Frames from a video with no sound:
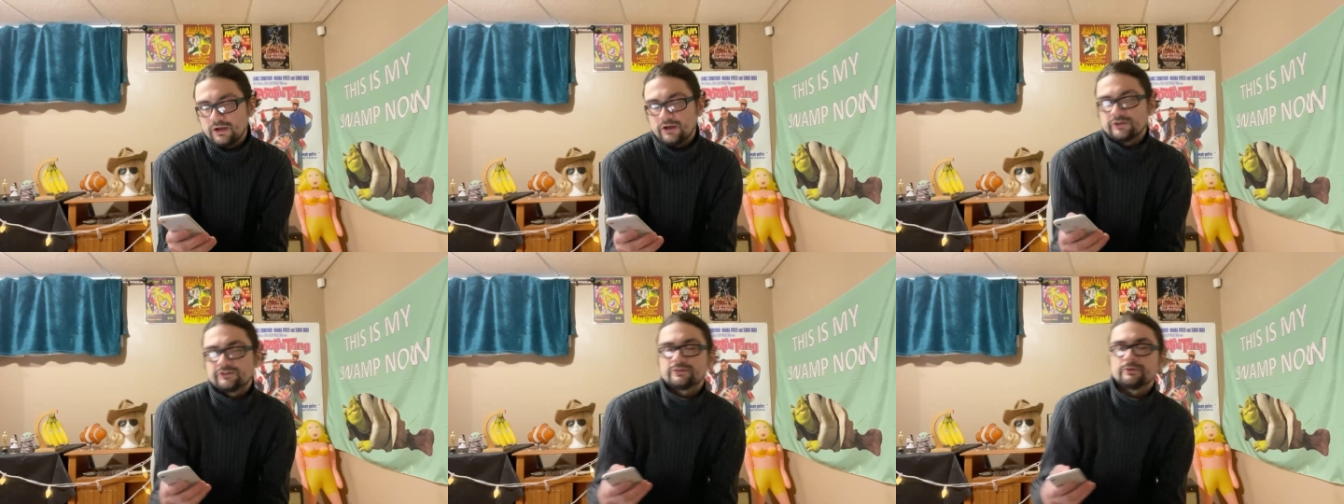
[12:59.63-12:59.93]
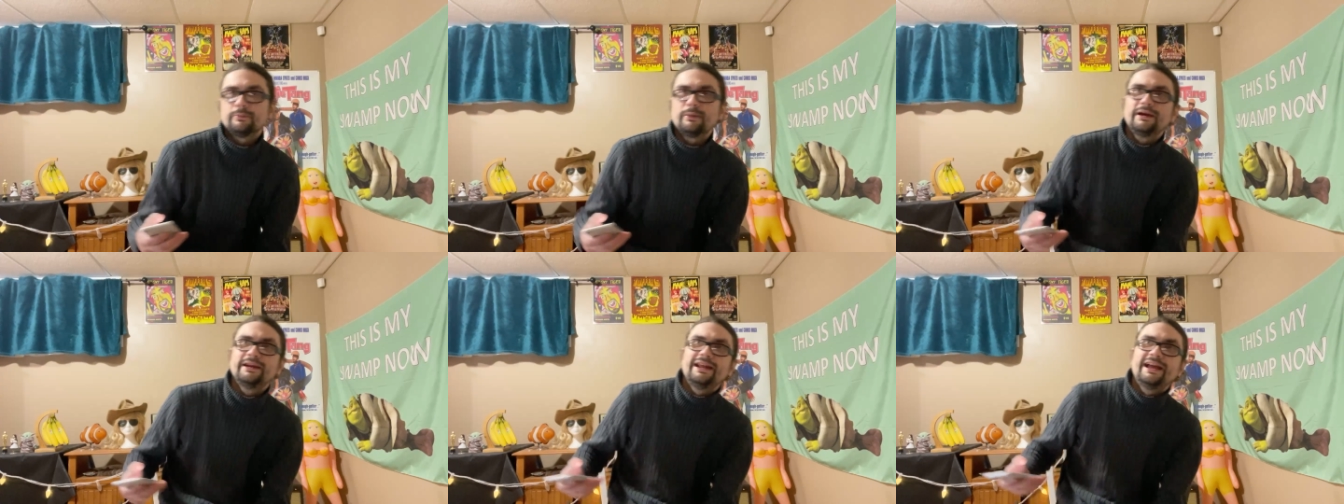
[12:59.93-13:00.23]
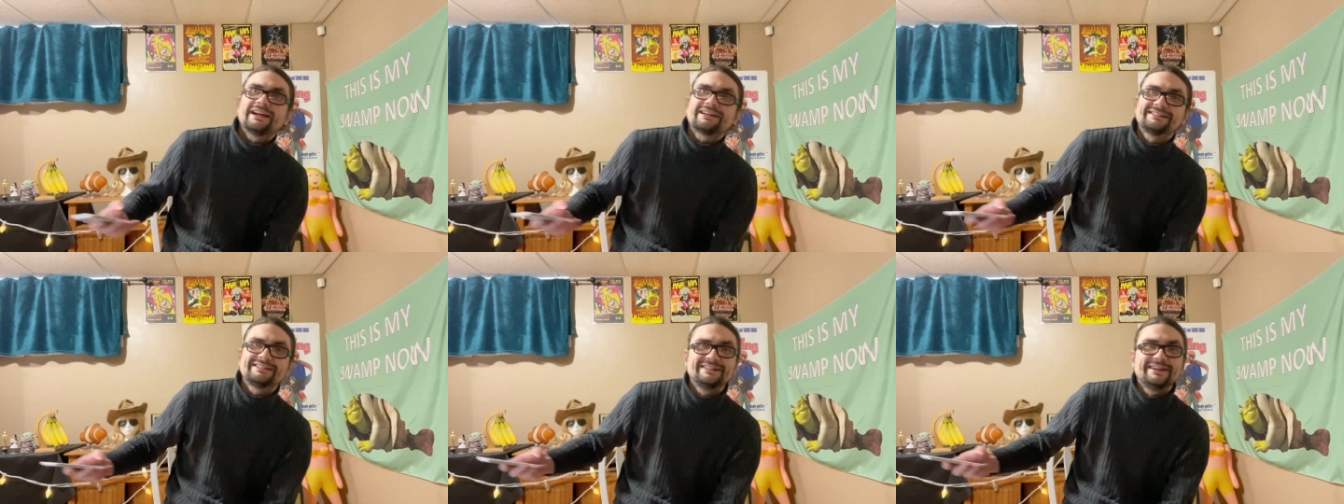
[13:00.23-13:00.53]
So my
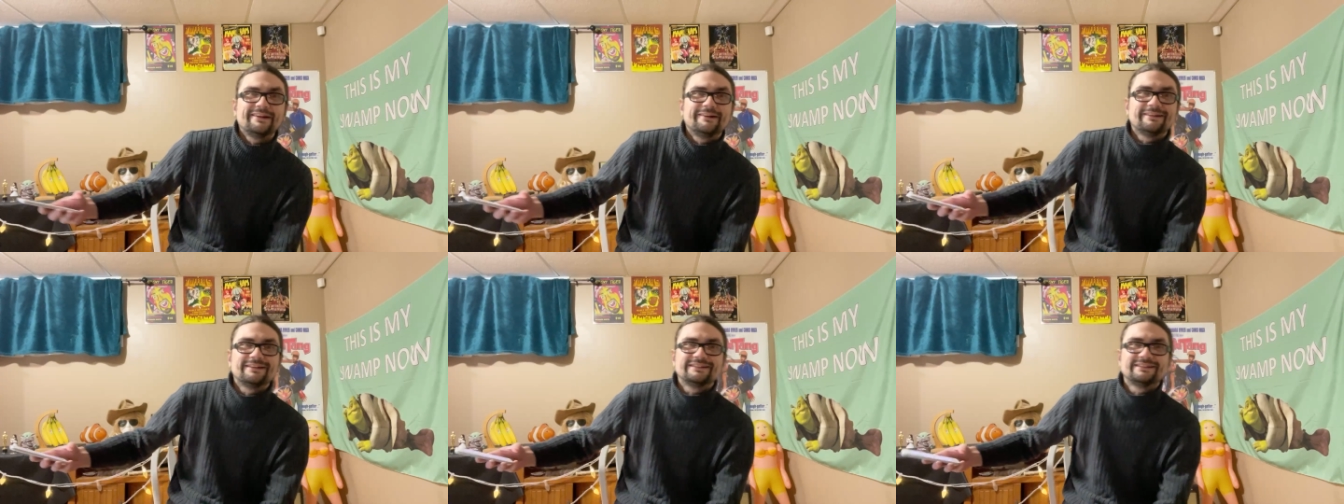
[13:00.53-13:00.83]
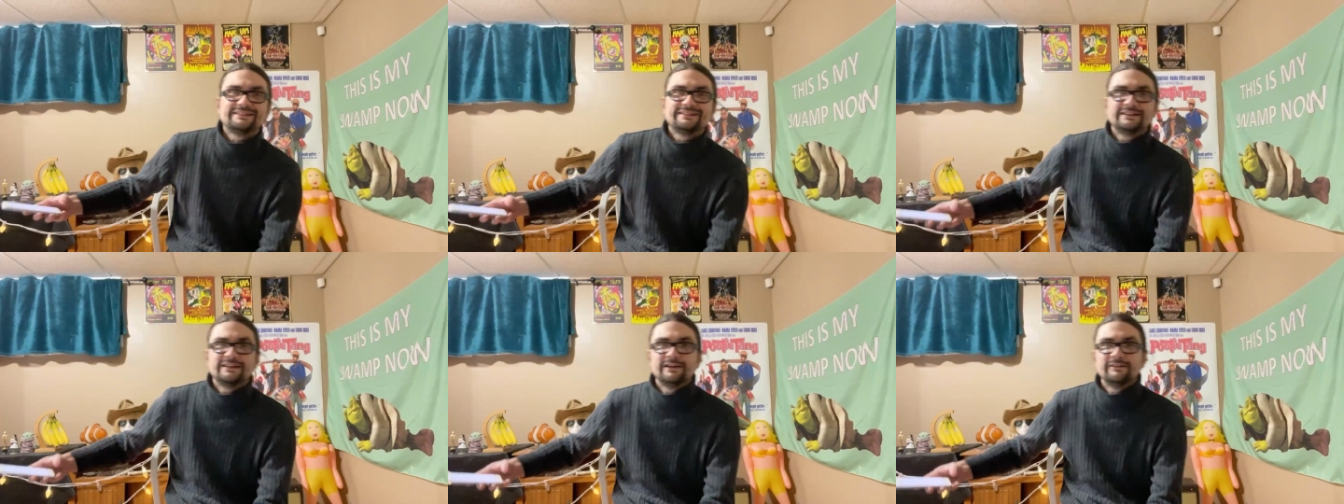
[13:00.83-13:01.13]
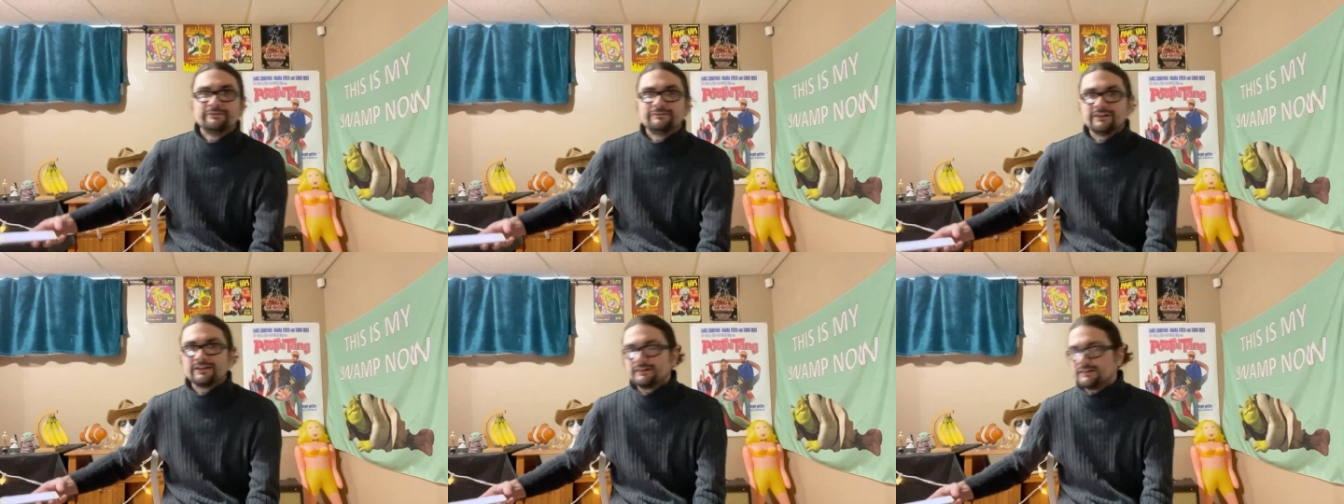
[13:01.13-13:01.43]
next note is a
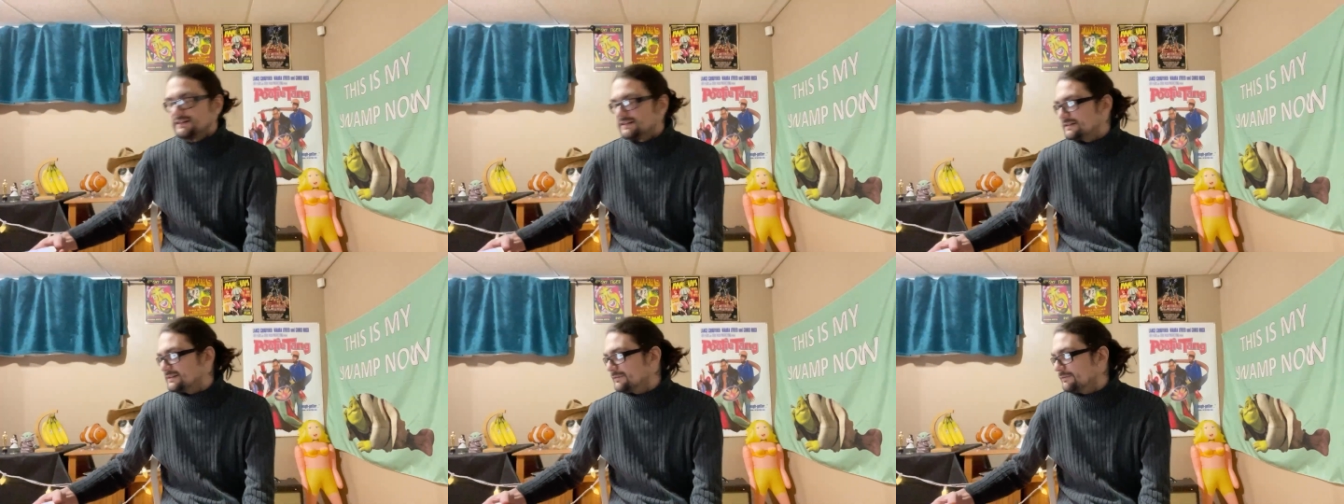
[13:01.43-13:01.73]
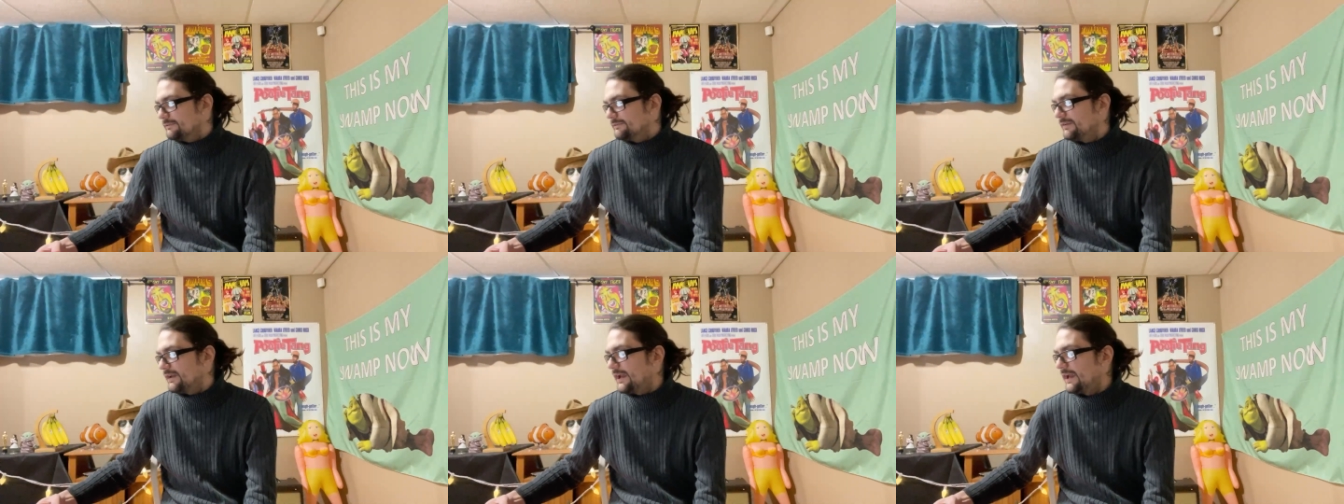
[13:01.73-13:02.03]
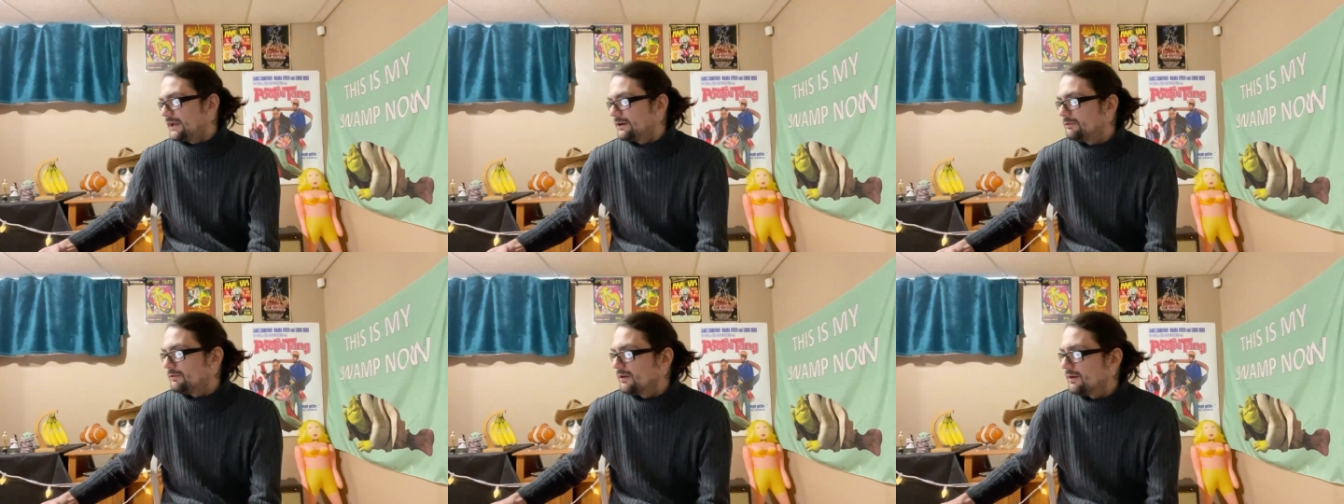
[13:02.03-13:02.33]
very
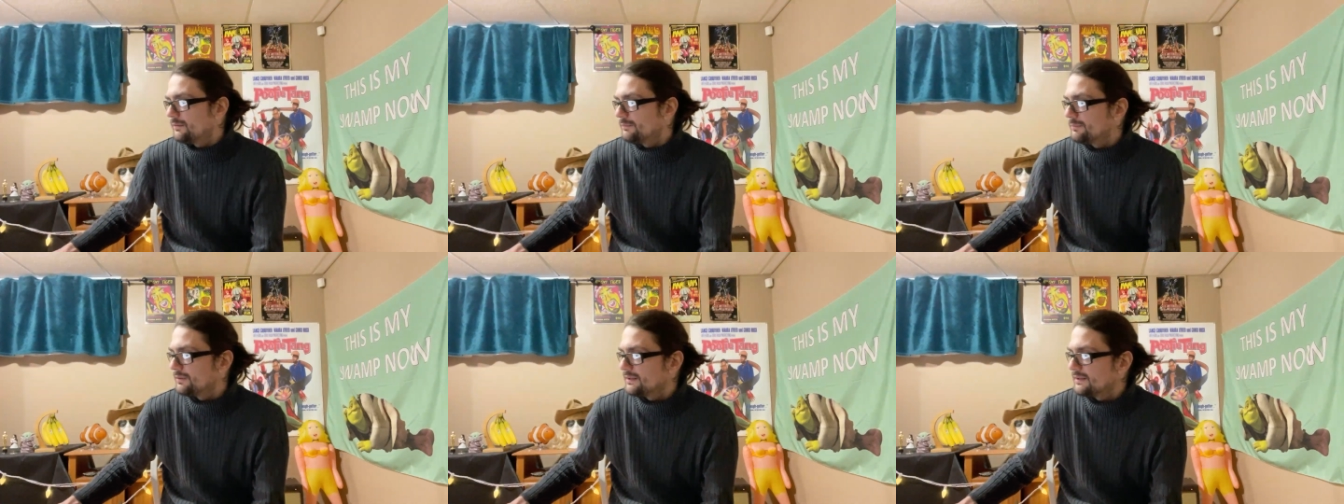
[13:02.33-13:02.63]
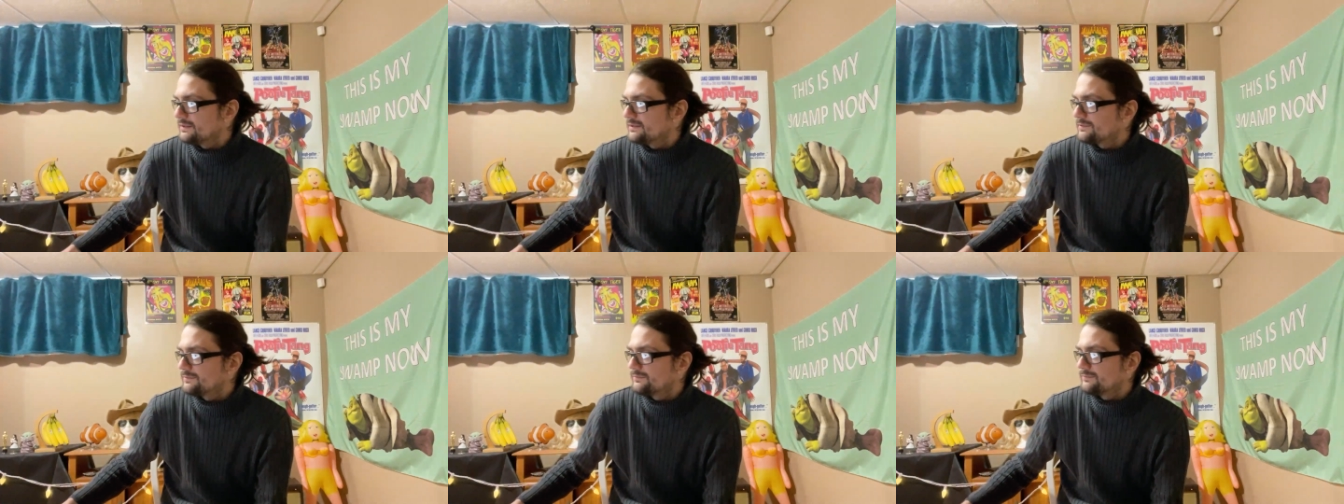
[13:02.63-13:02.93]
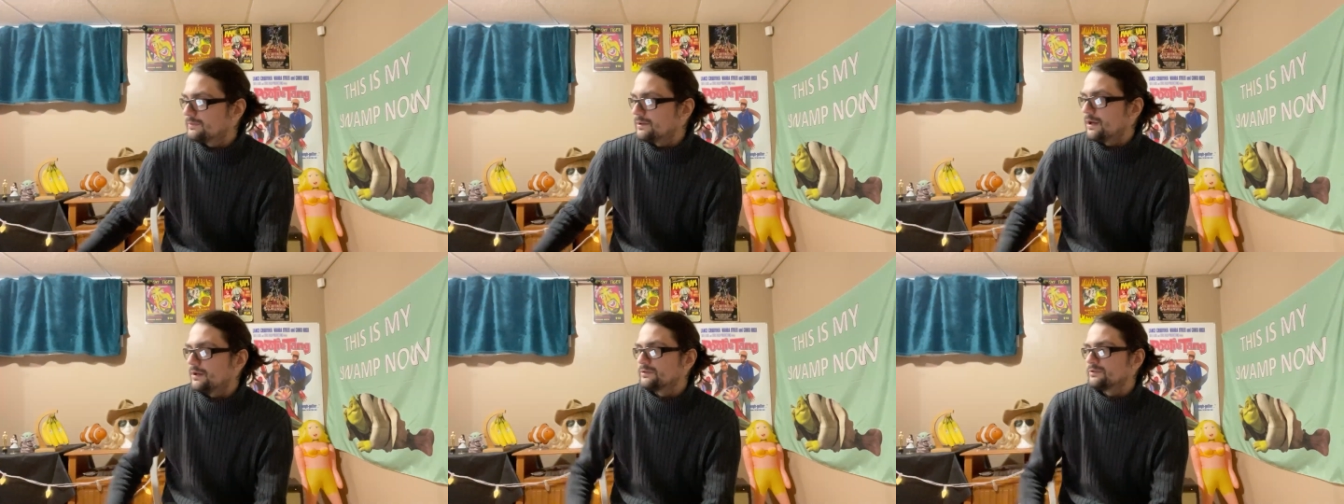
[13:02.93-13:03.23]
vague one, but it's
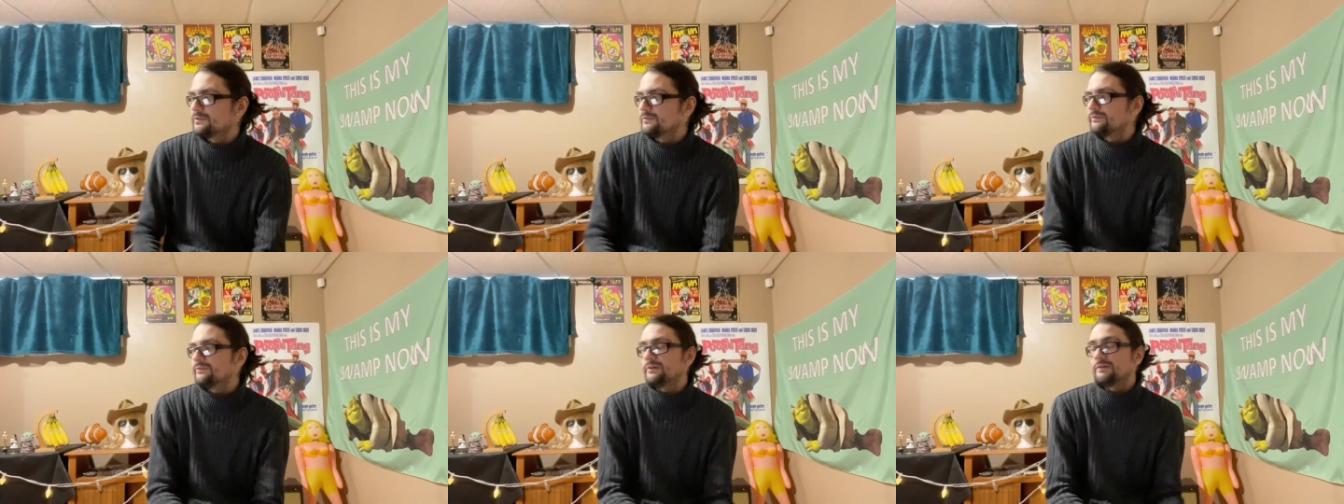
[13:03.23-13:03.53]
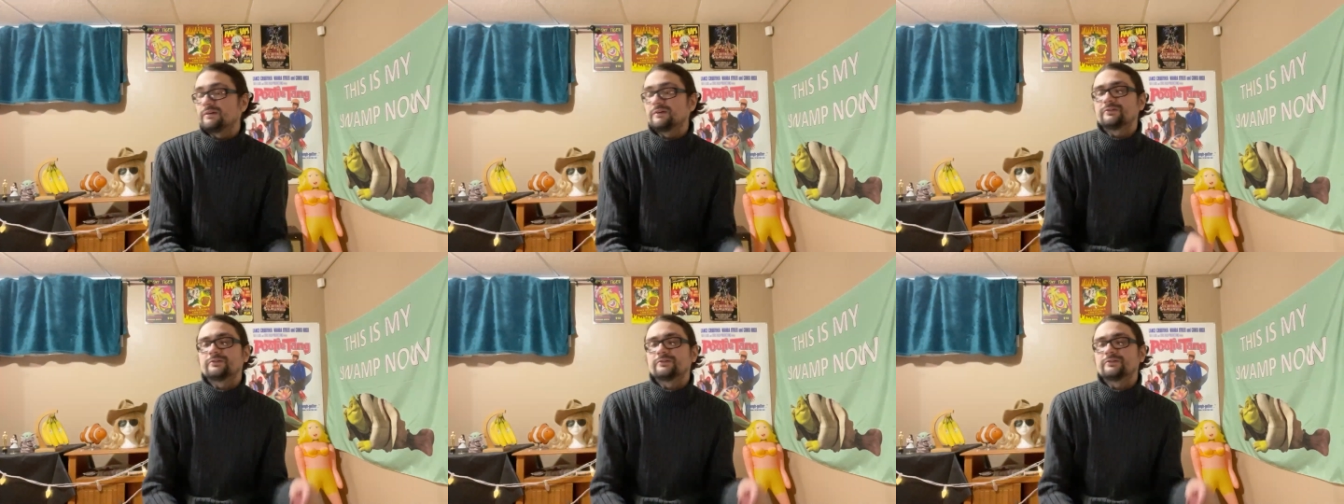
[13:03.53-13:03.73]
also very